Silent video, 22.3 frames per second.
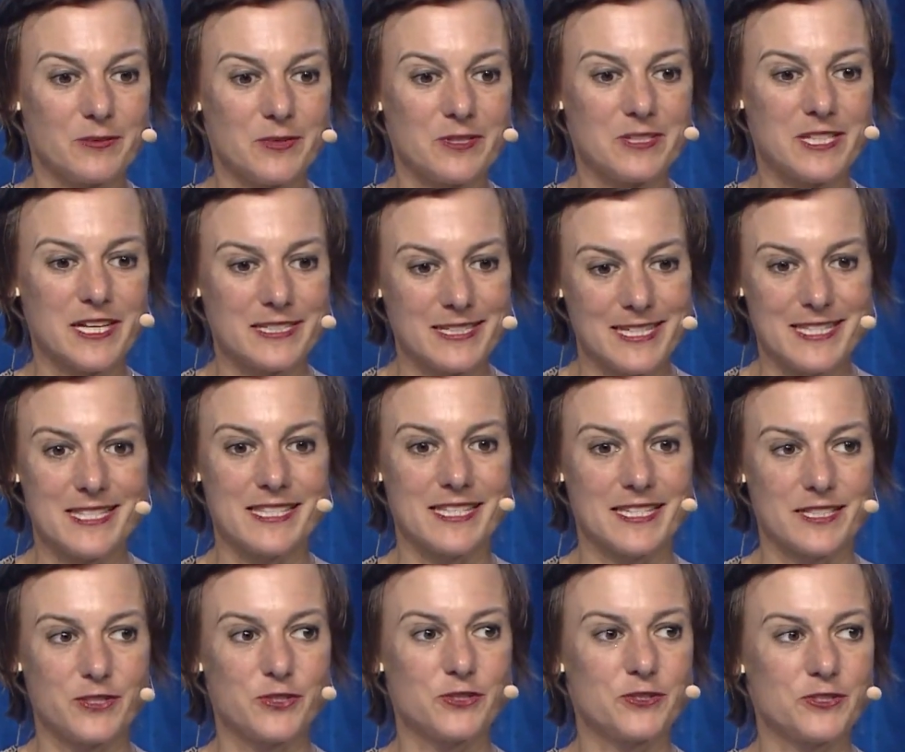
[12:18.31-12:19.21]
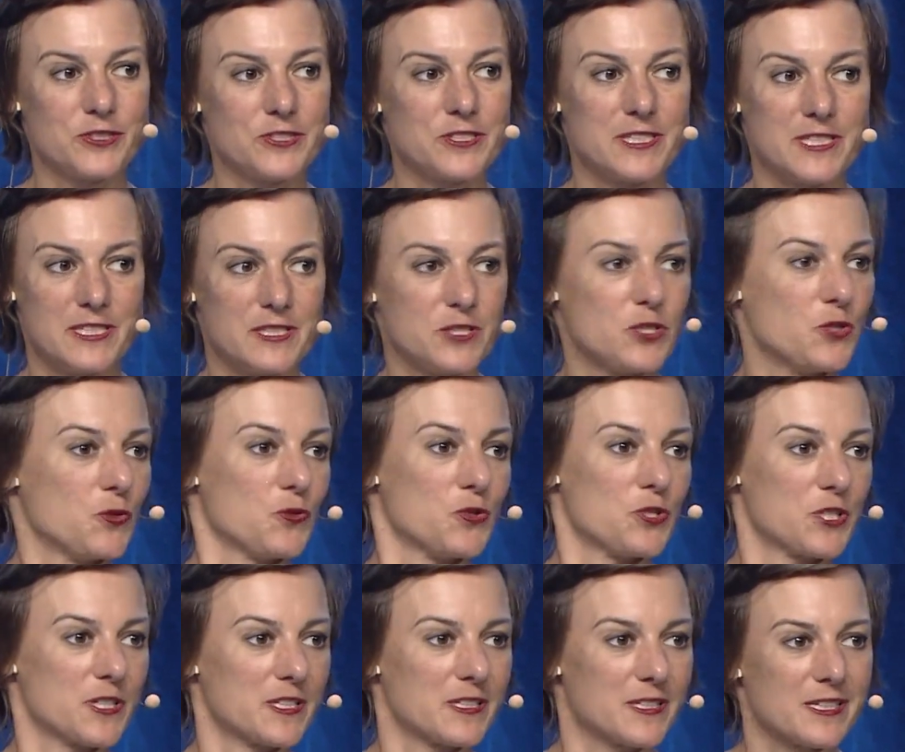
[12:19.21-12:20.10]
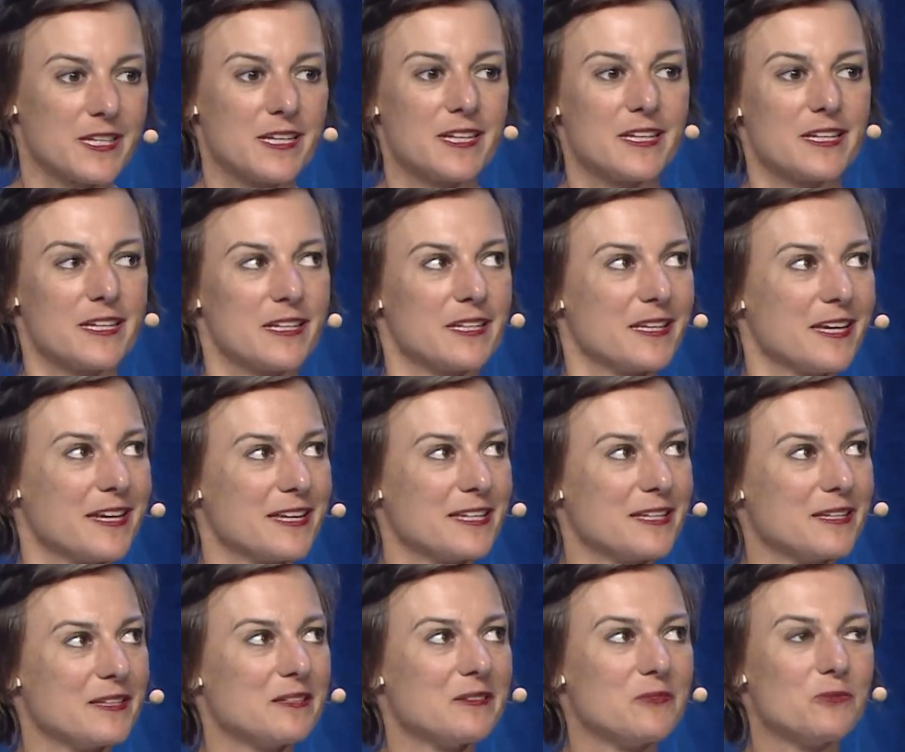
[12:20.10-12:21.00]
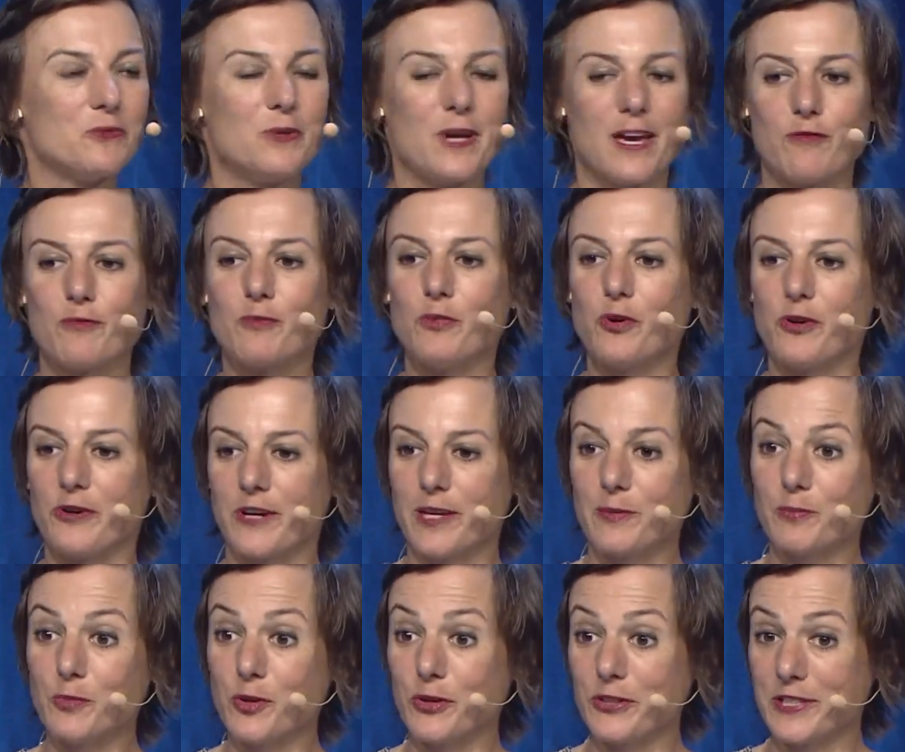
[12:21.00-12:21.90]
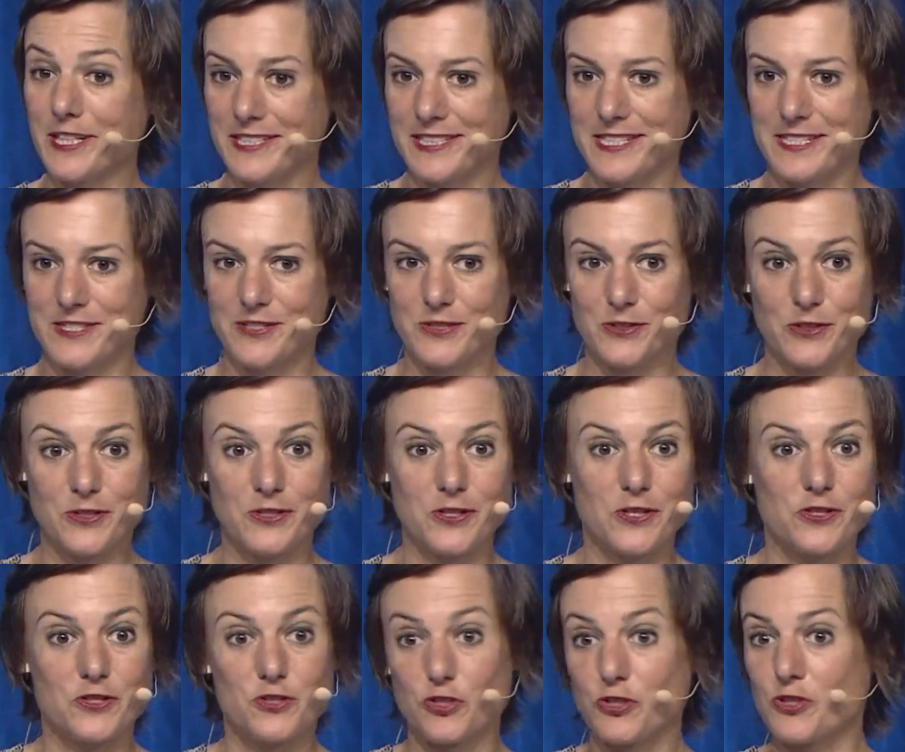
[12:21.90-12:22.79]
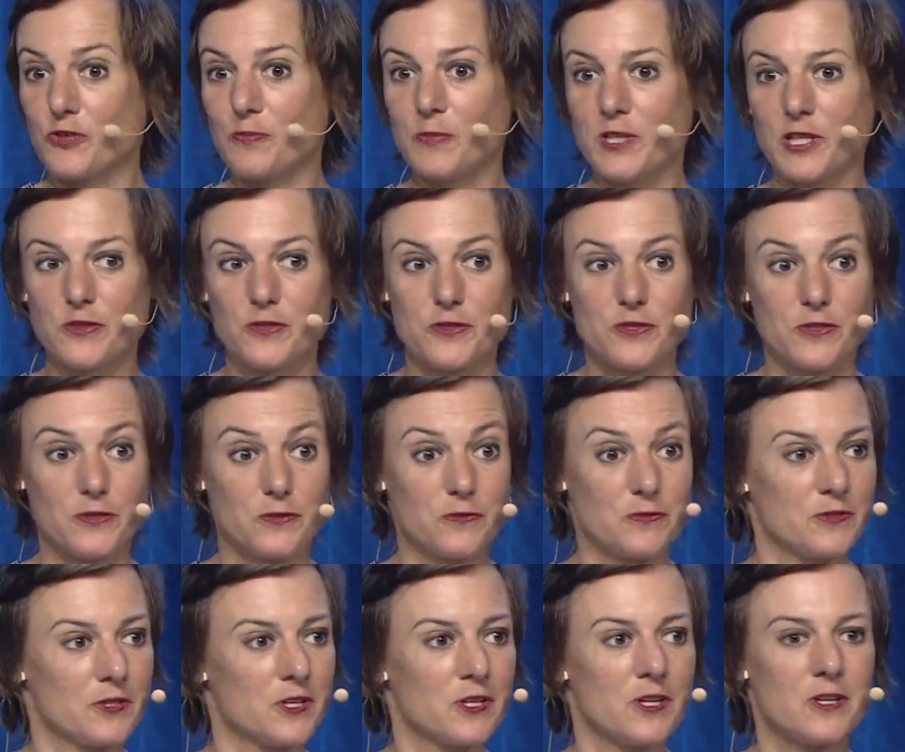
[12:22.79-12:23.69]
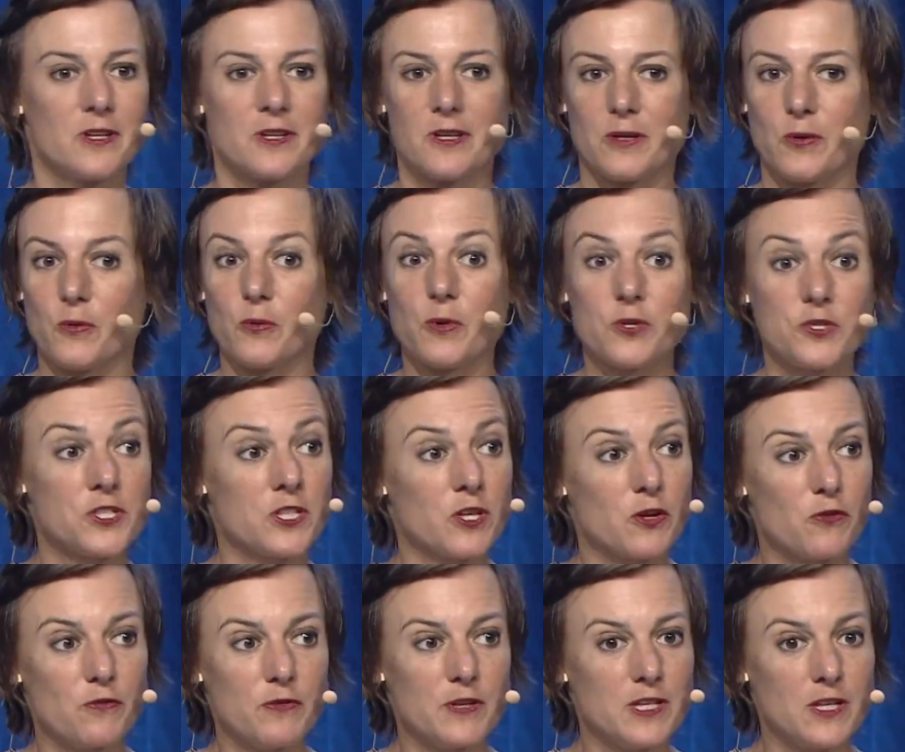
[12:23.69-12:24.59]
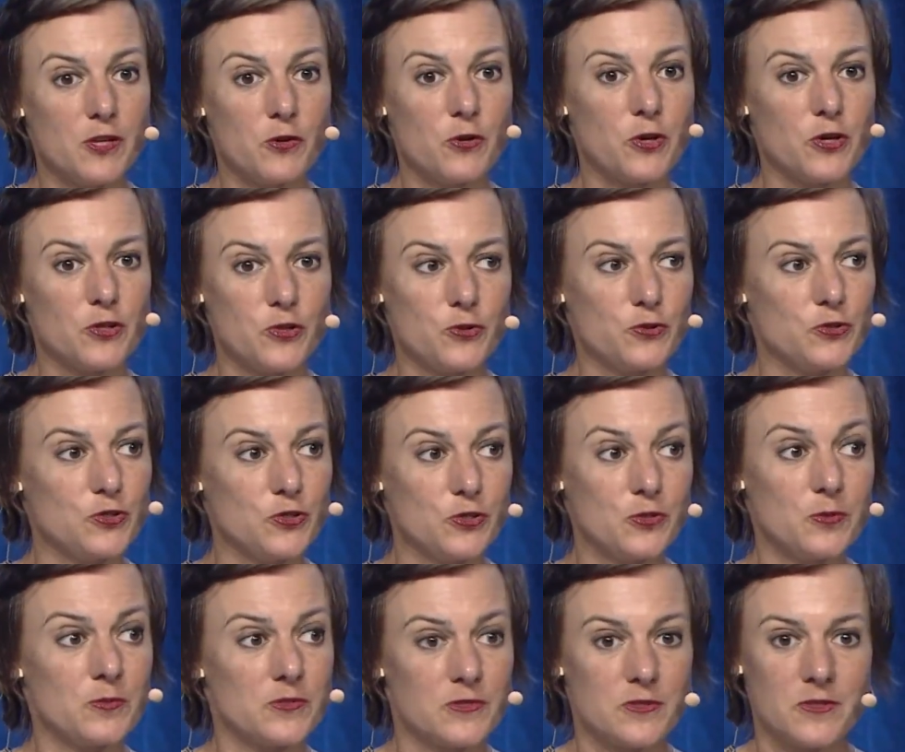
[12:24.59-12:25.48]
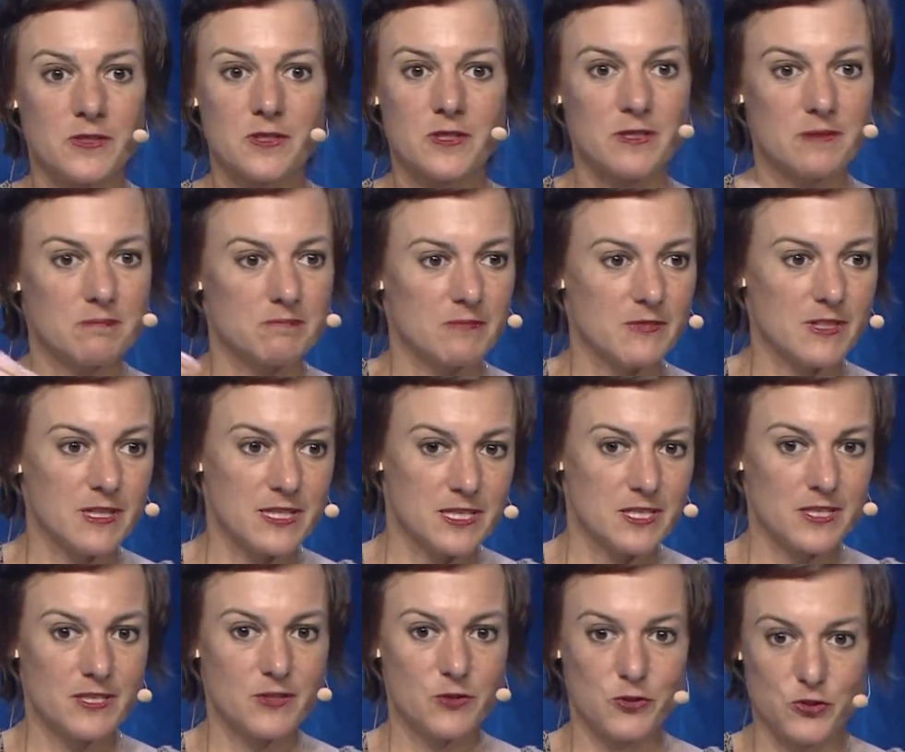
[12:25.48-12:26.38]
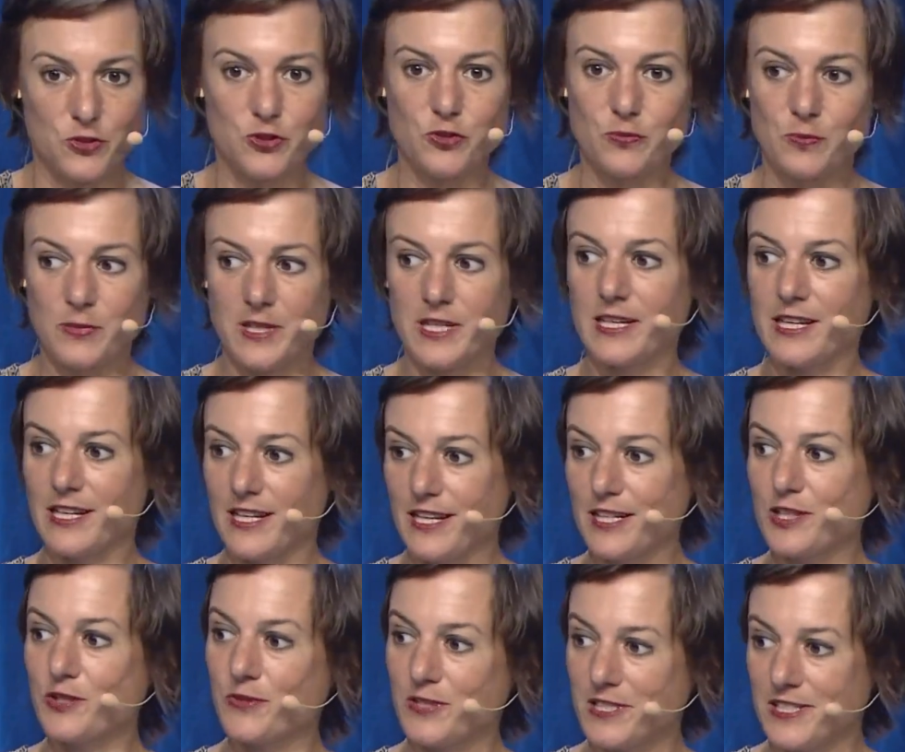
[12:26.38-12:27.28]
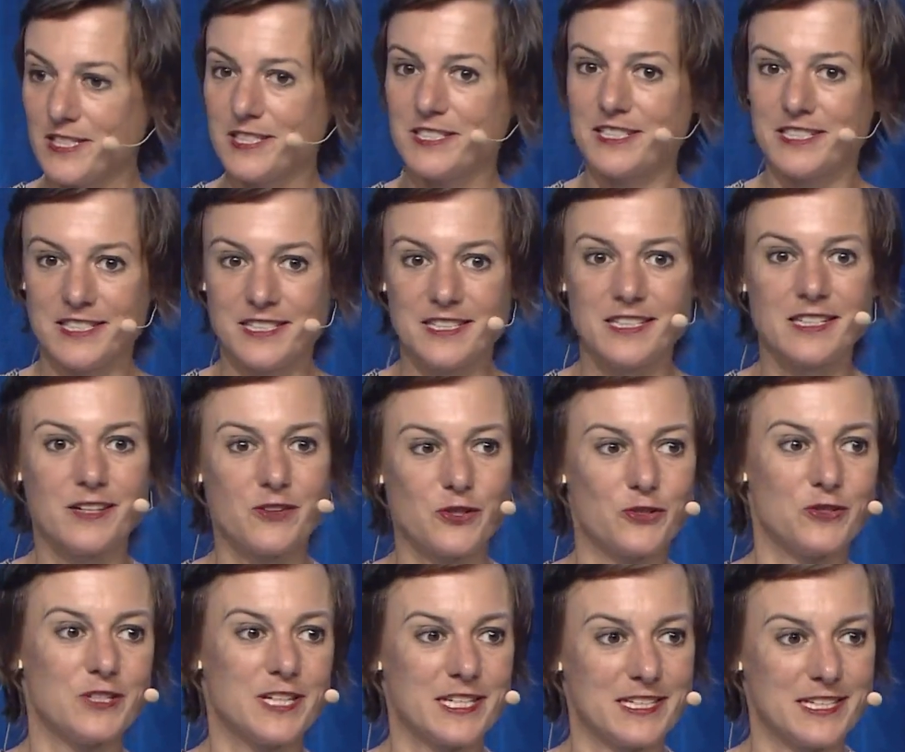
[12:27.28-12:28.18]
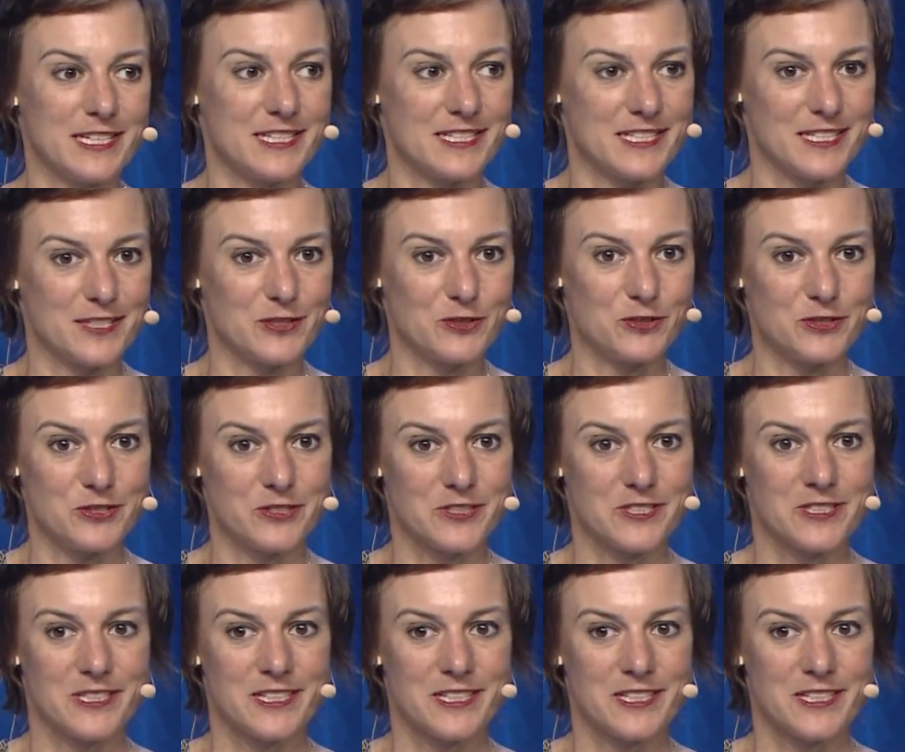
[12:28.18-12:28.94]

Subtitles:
data centers is huge. And we have more and more data centers just because of watching a video on YouTube is consuming electricity on a data center.